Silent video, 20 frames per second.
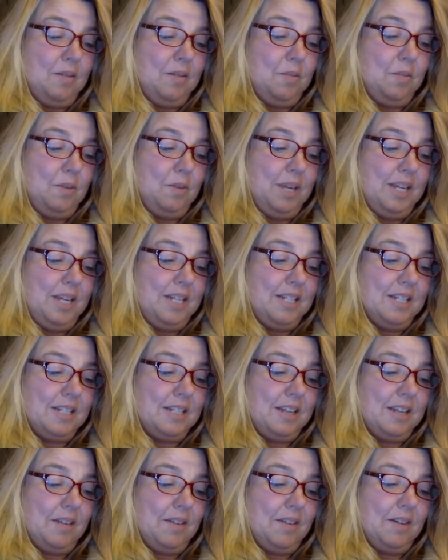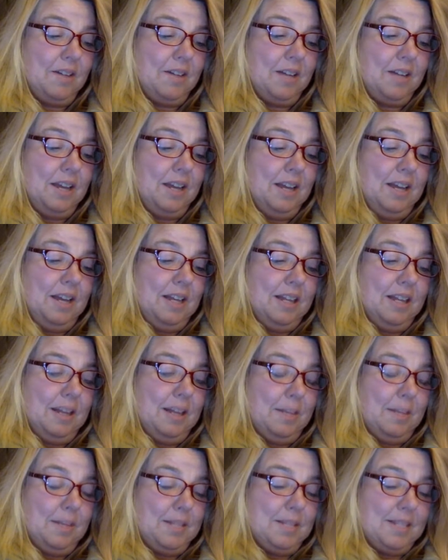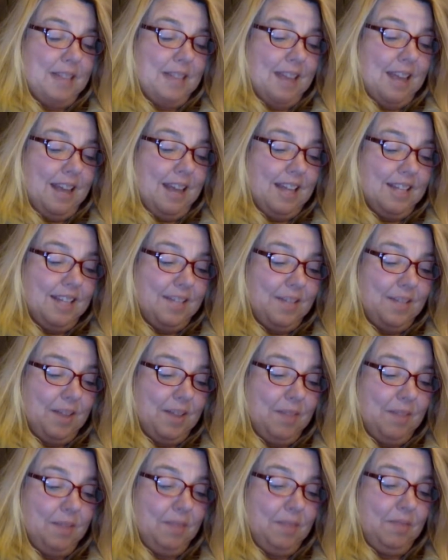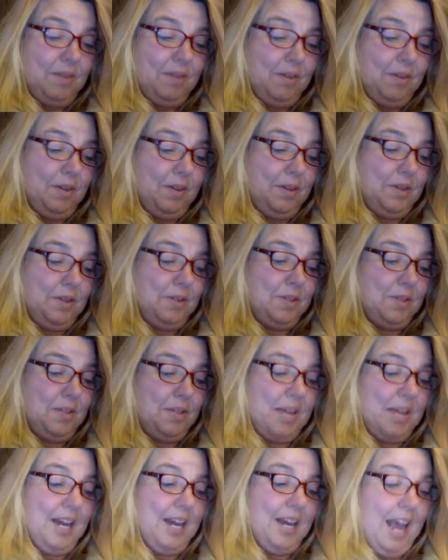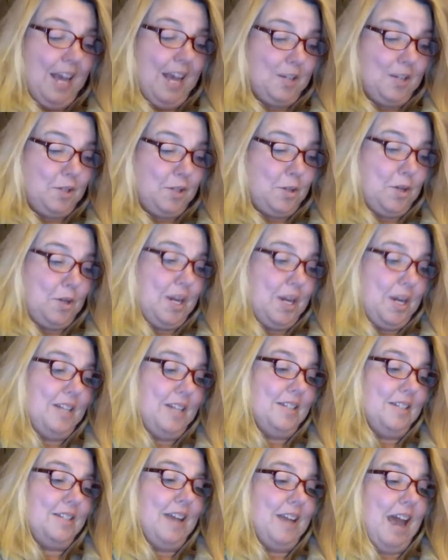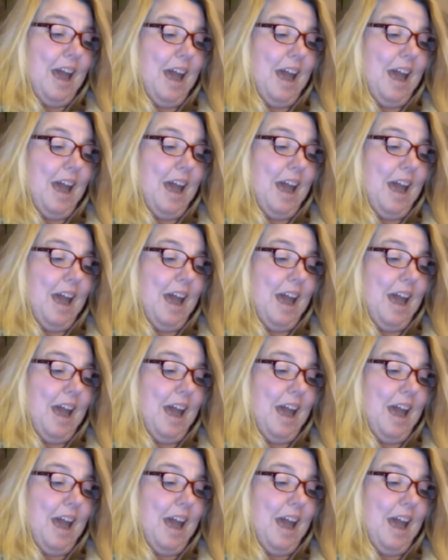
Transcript: we discovered that besides family photos and ashtrays,